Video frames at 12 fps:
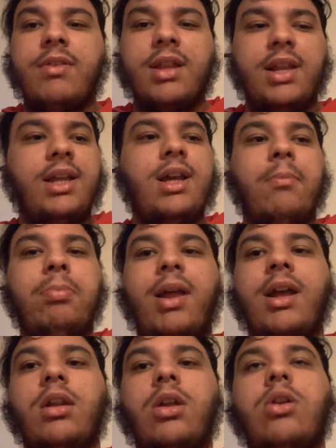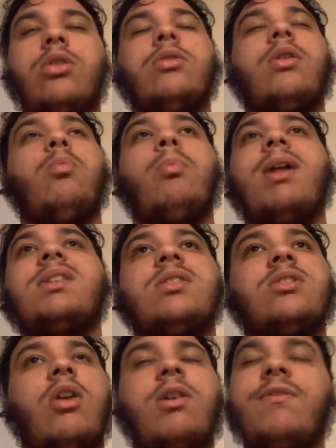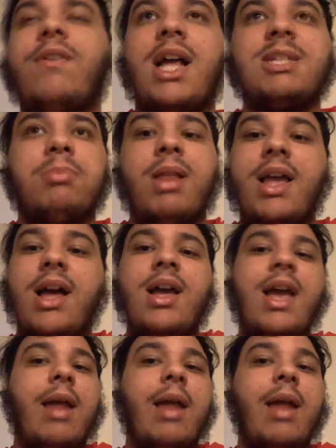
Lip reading: the link-up play alone. Mata's not a fast player.